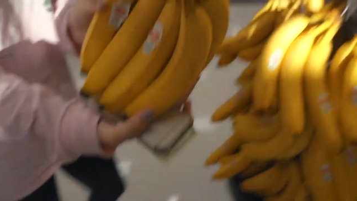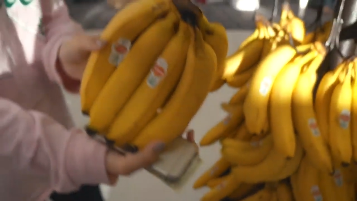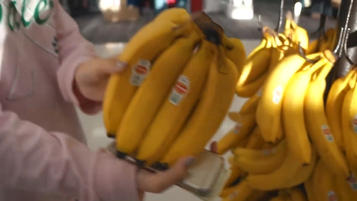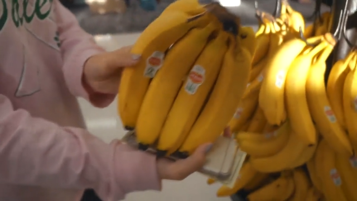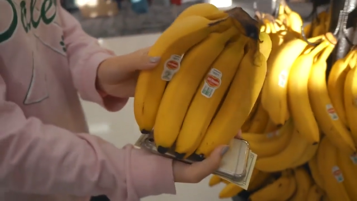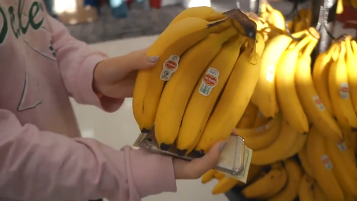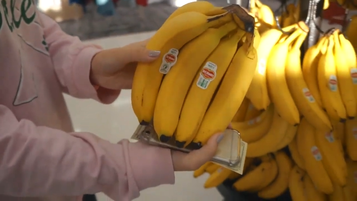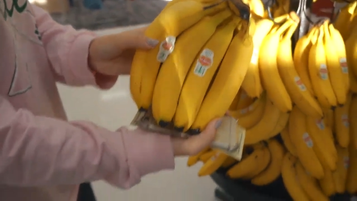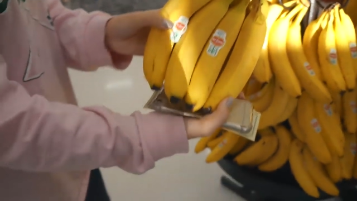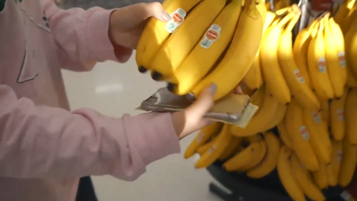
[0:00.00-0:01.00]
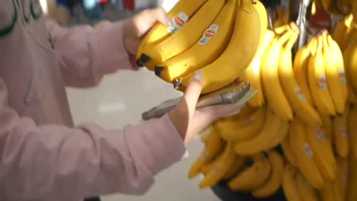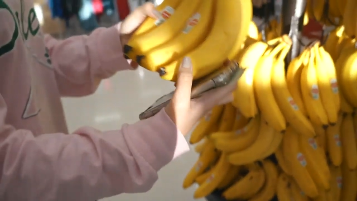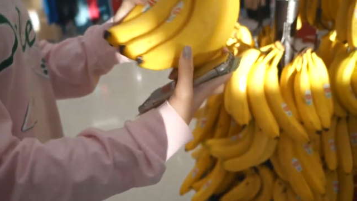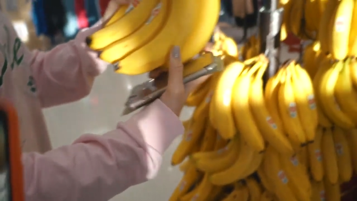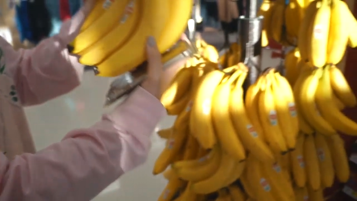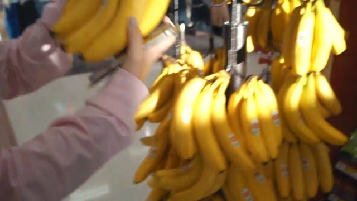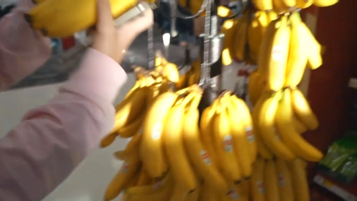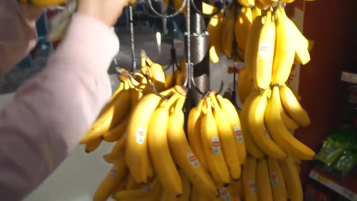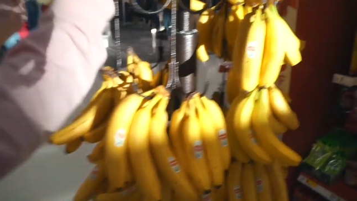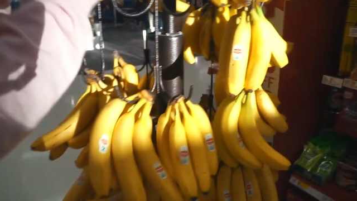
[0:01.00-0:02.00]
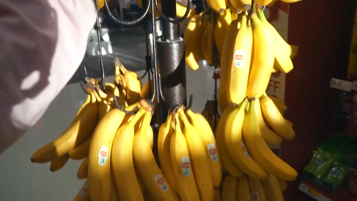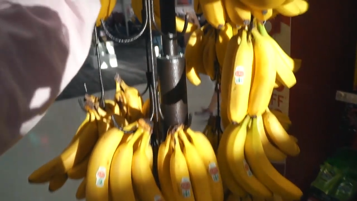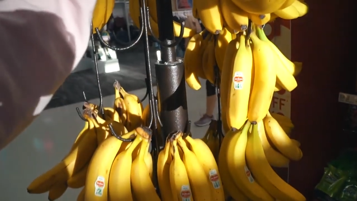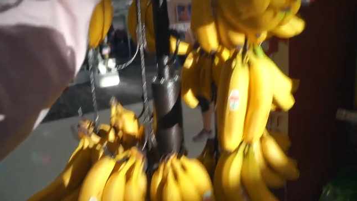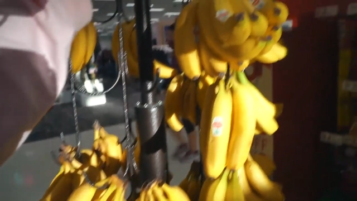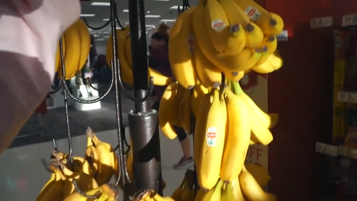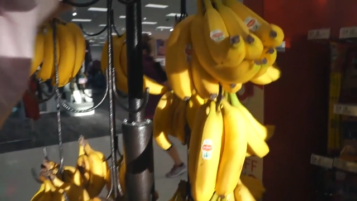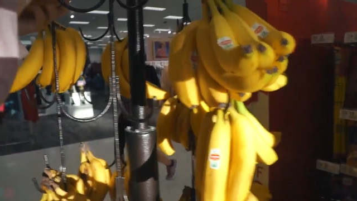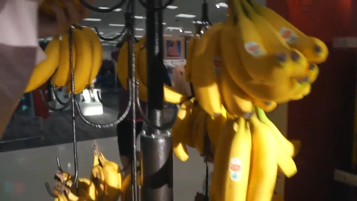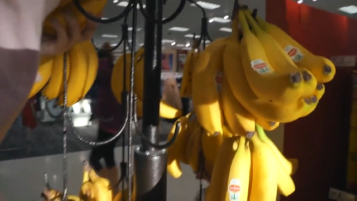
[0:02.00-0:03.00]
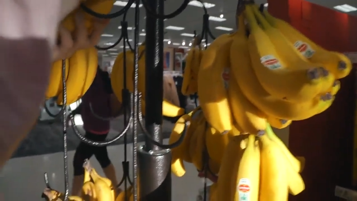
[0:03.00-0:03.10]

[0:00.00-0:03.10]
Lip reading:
[unreadable: no face in view]